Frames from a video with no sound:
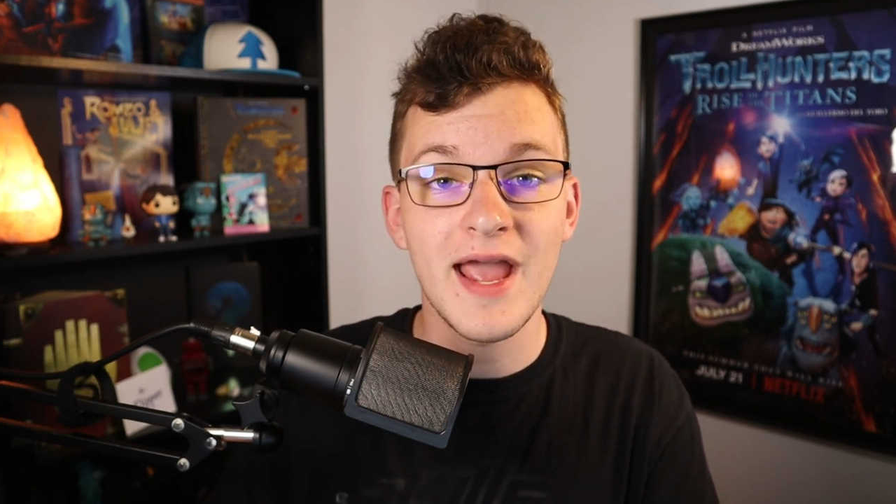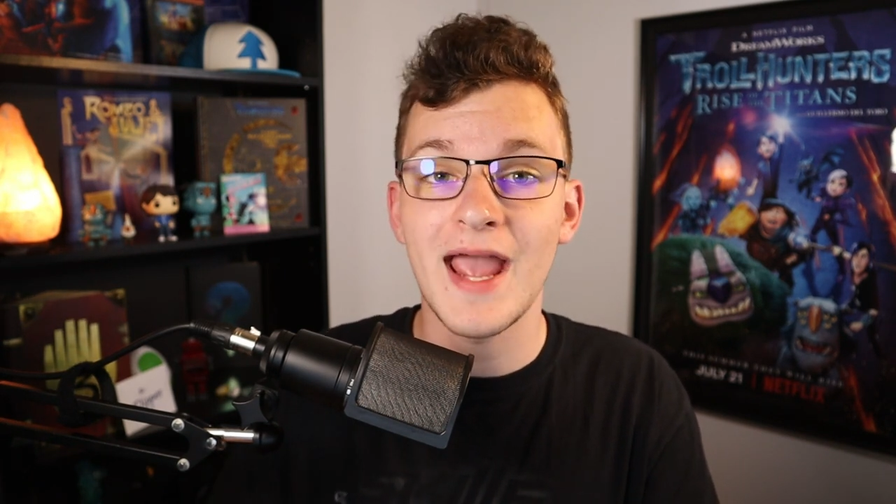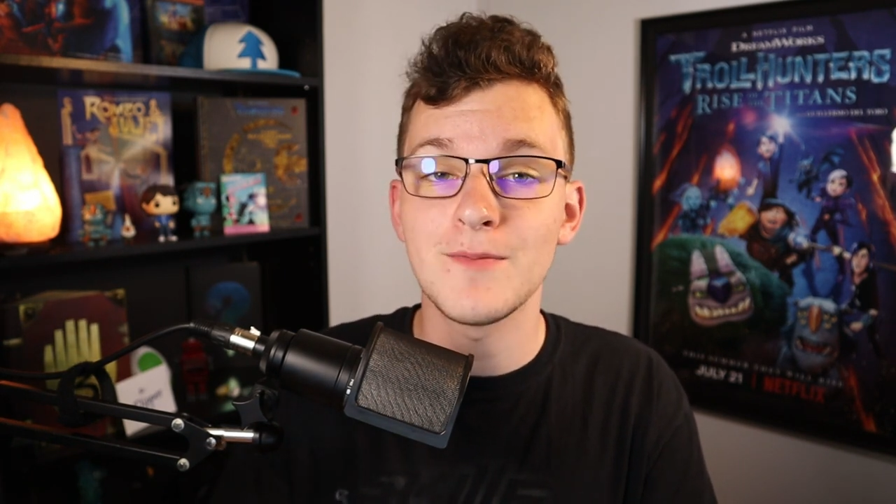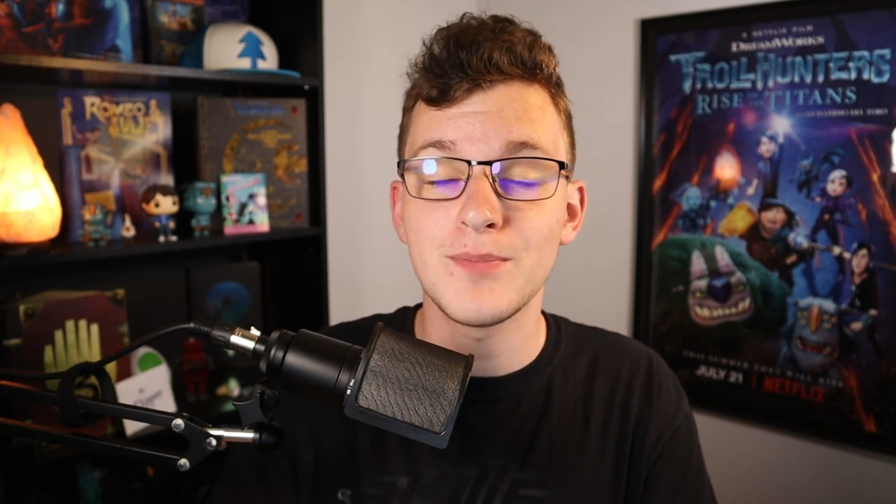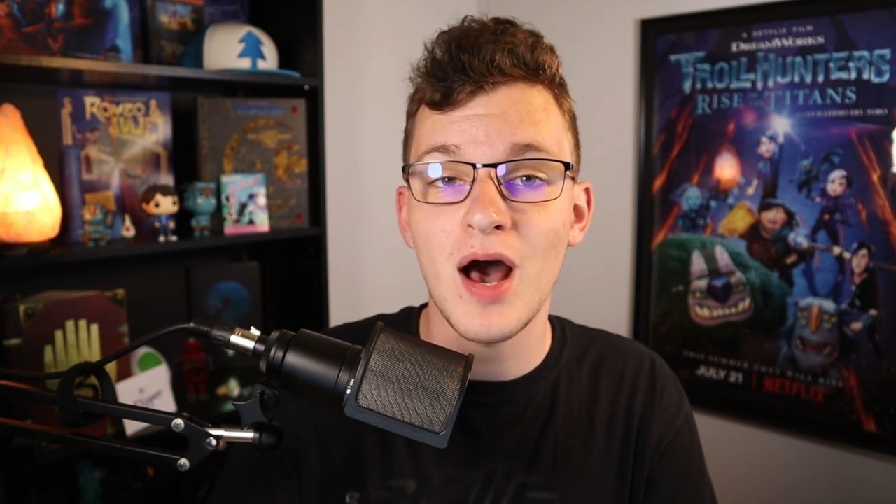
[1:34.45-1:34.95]

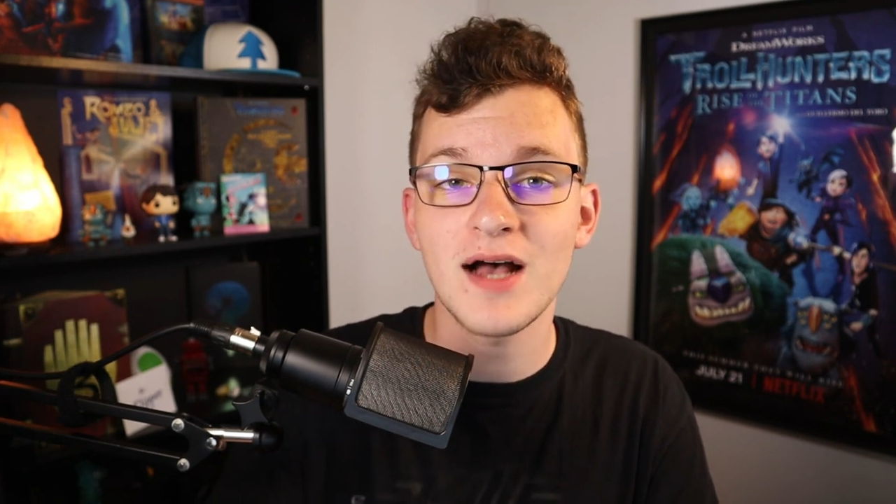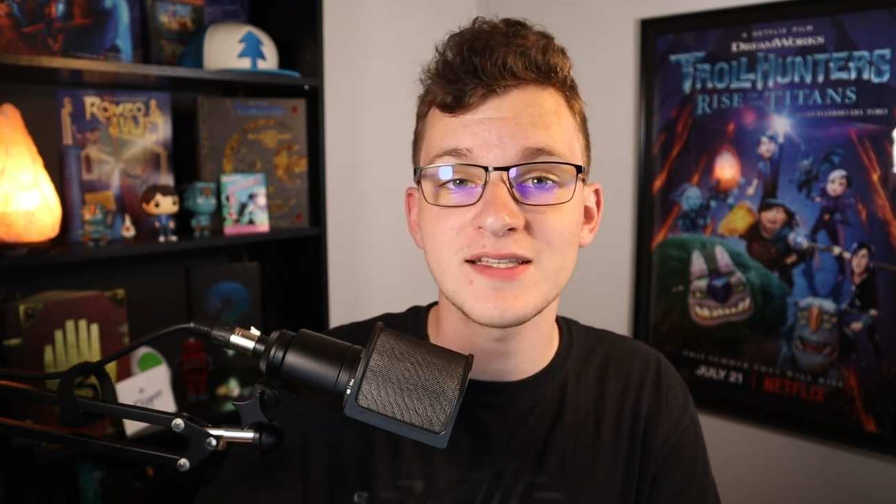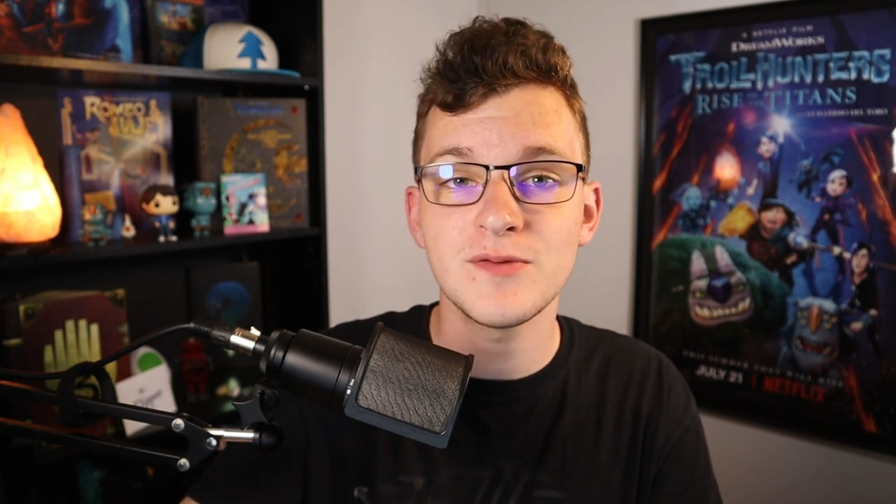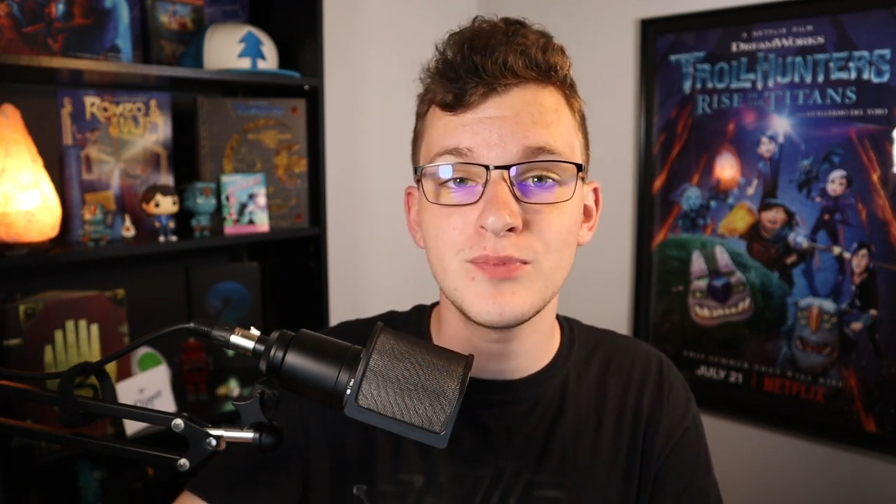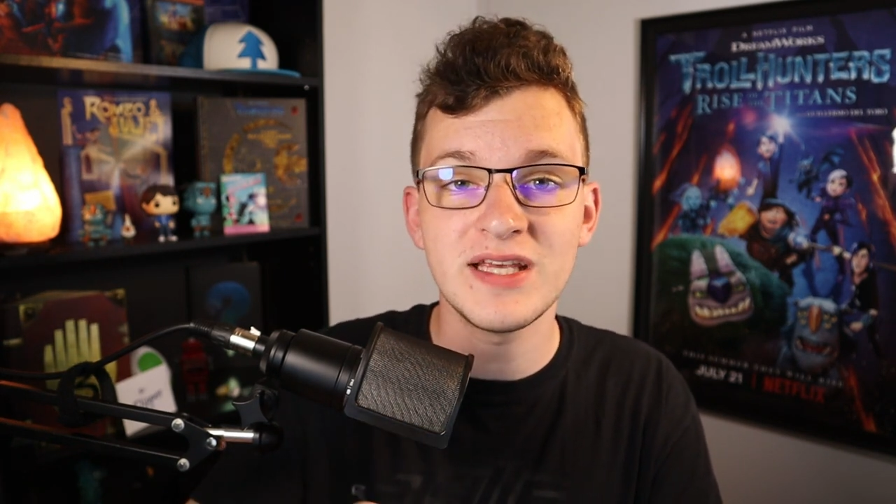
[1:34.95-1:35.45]
and
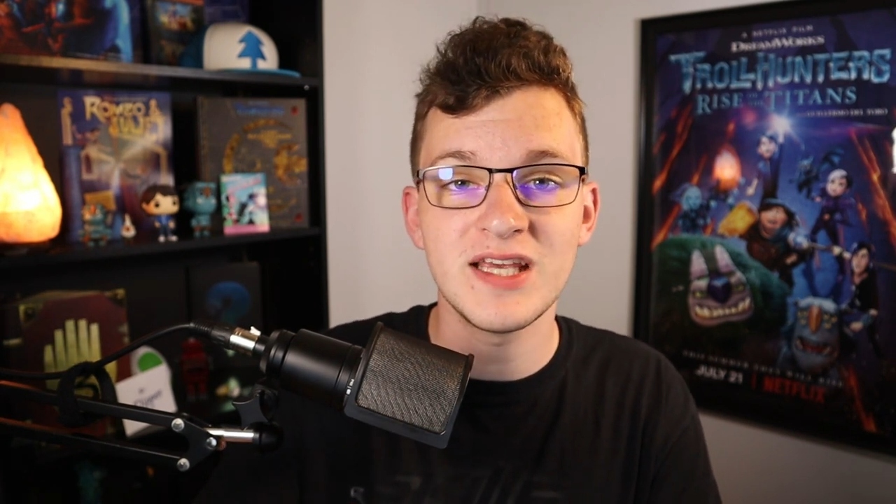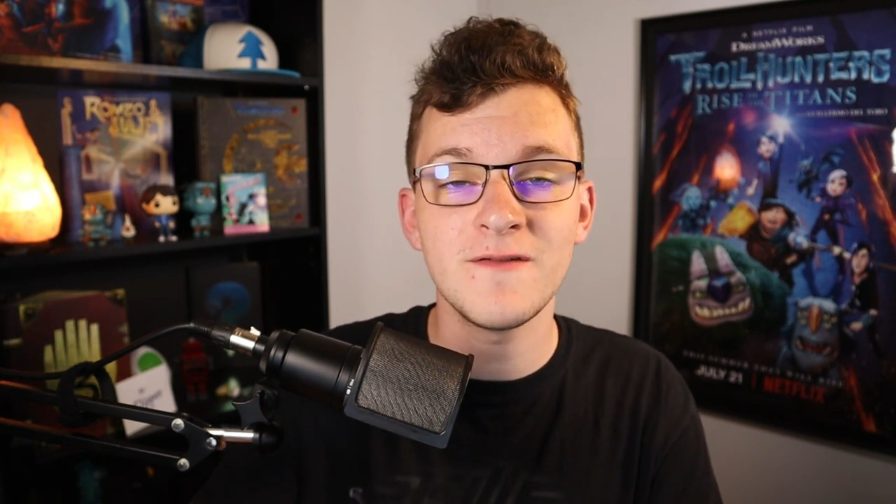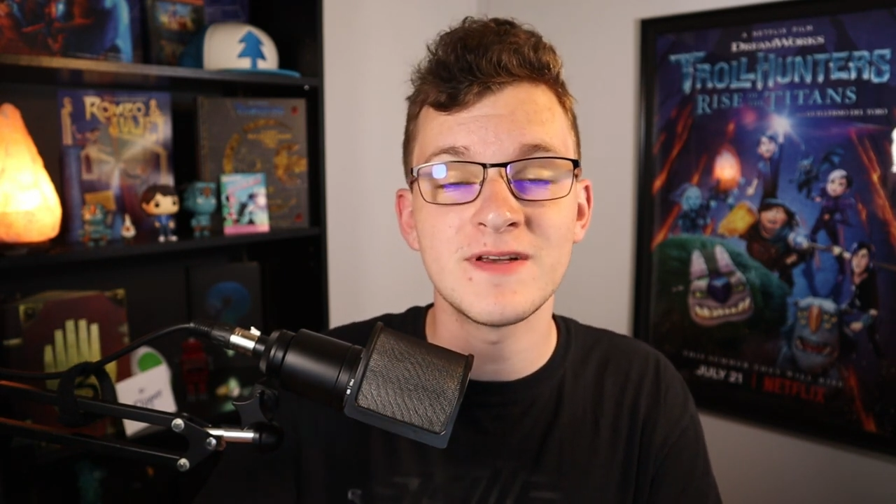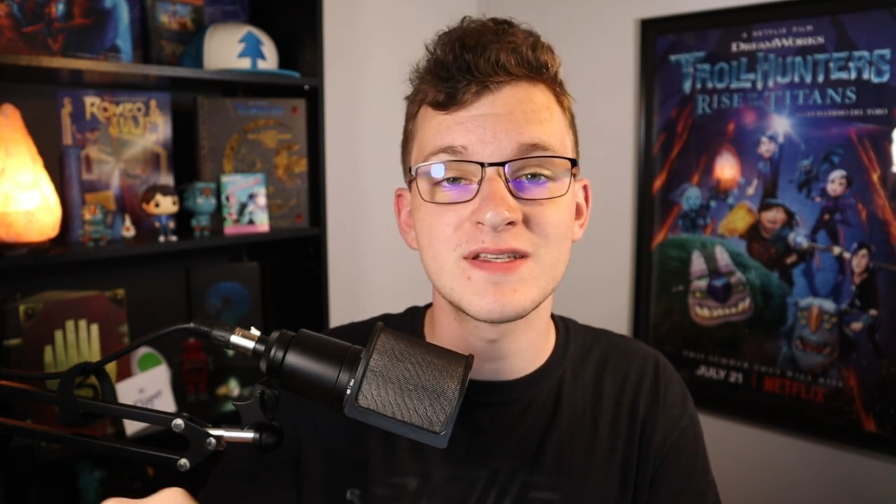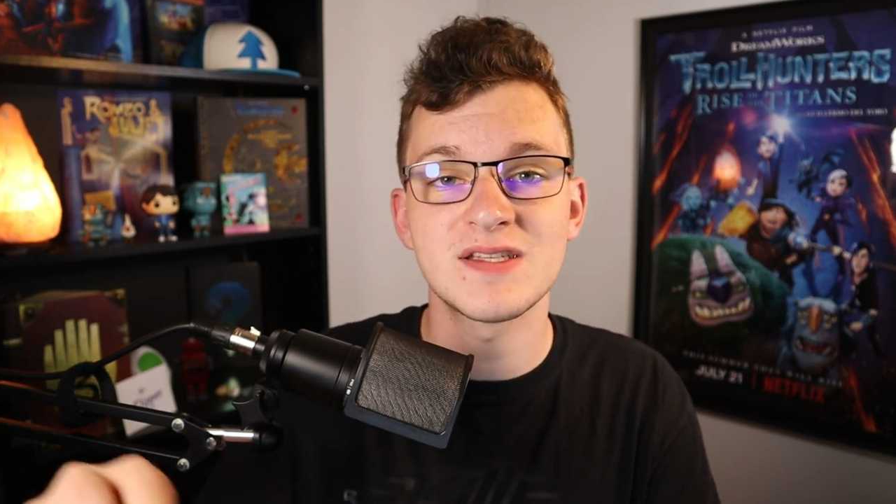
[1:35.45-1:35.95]
possibly
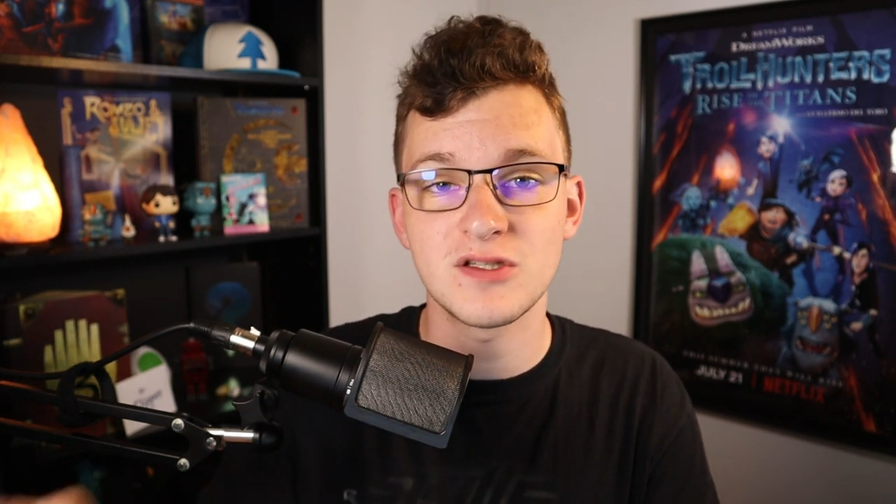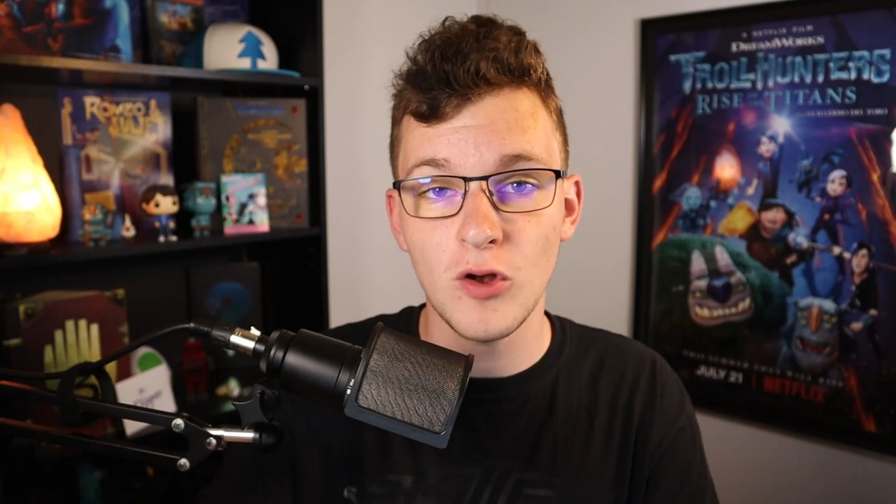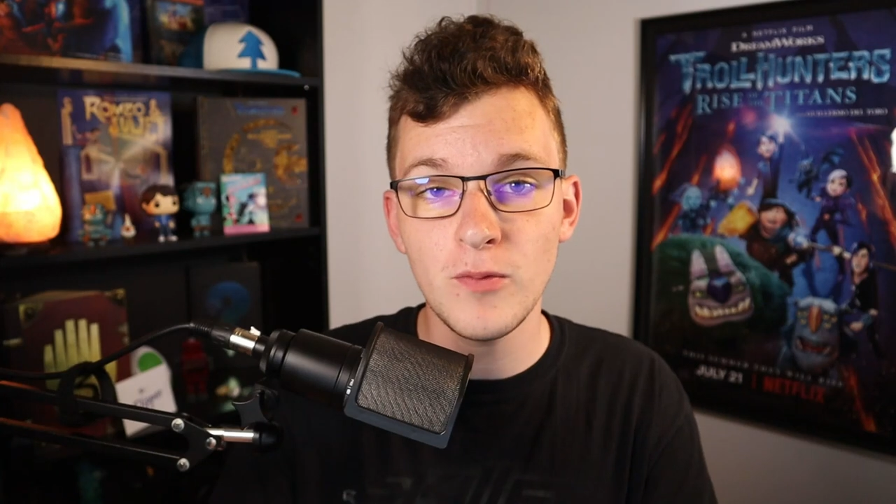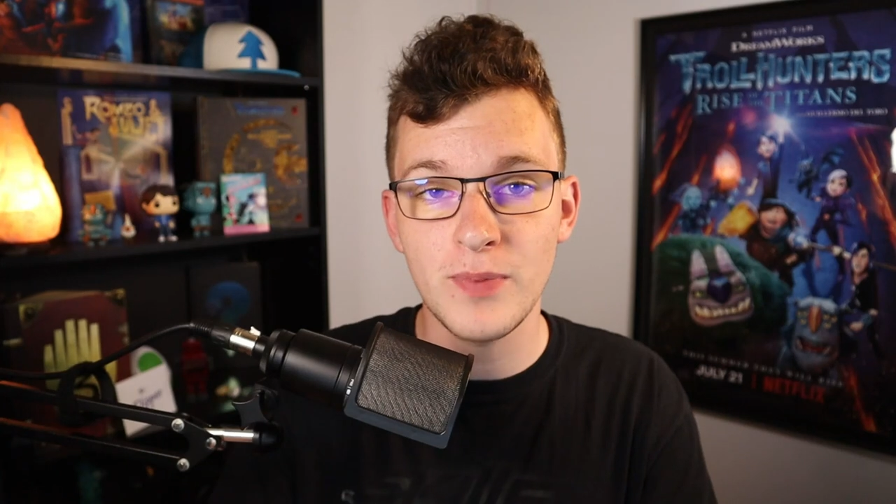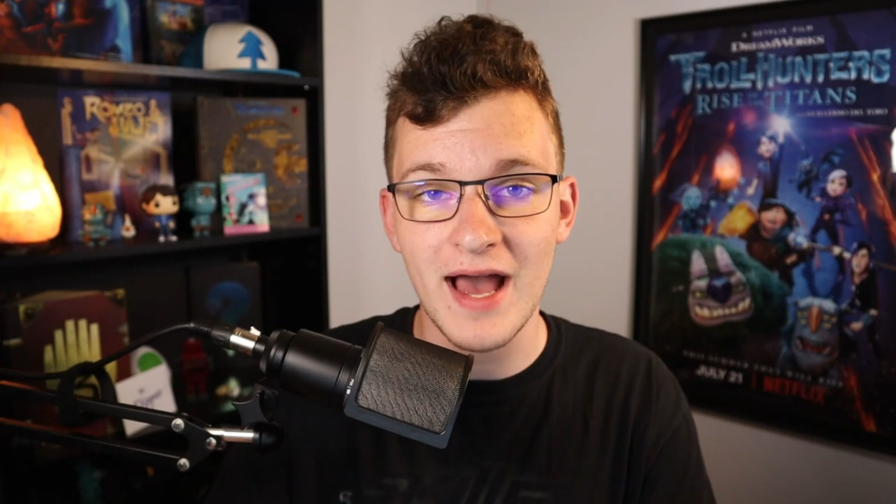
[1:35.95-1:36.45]
give his
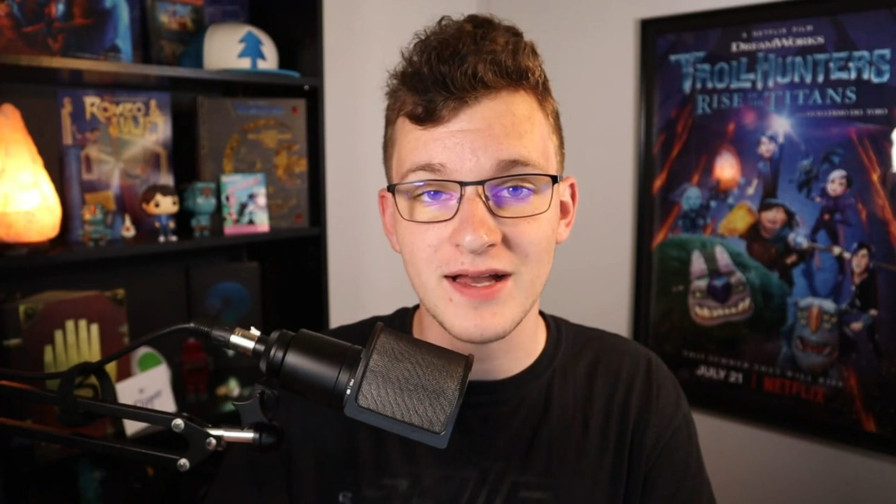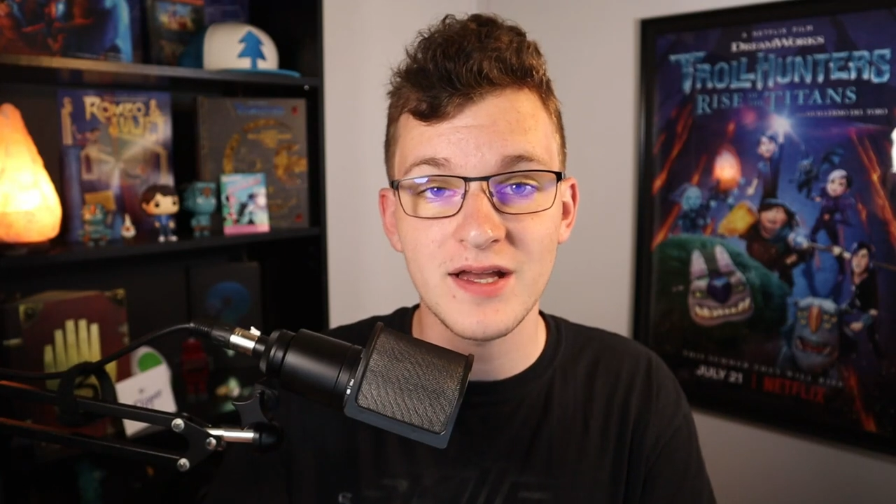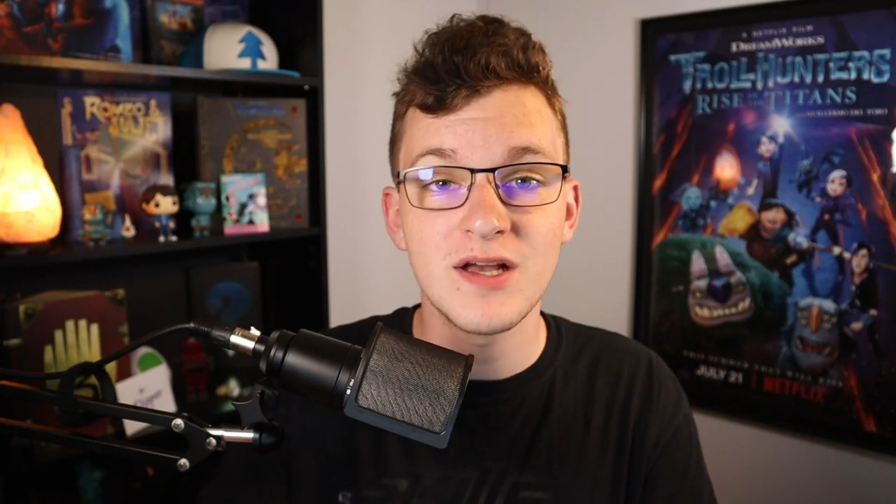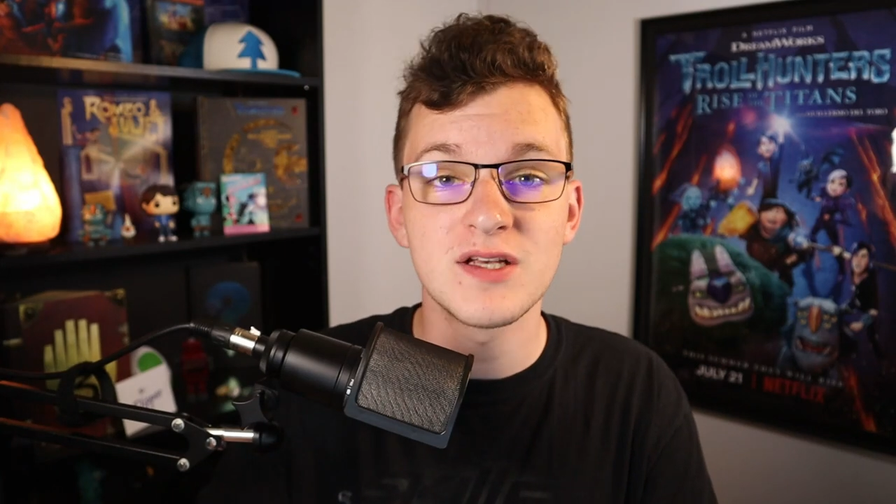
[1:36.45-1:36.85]
soul back